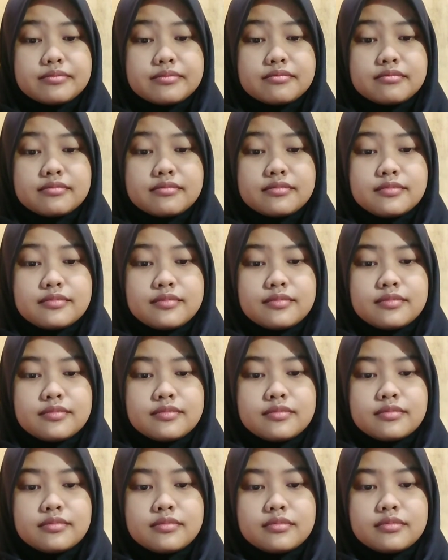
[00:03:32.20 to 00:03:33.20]

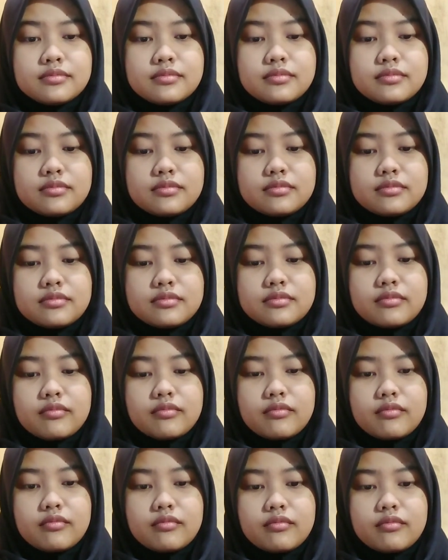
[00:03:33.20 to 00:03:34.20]

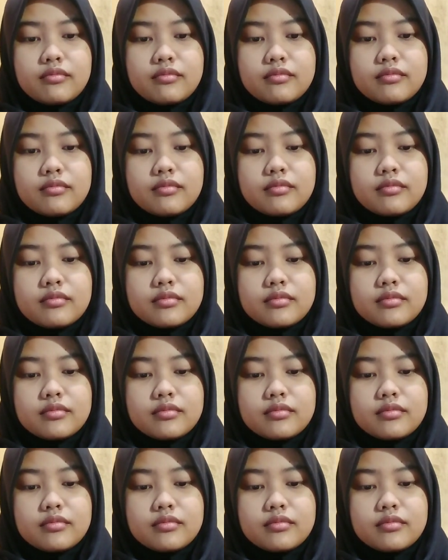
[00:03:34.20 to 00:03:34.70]
Nothing is said.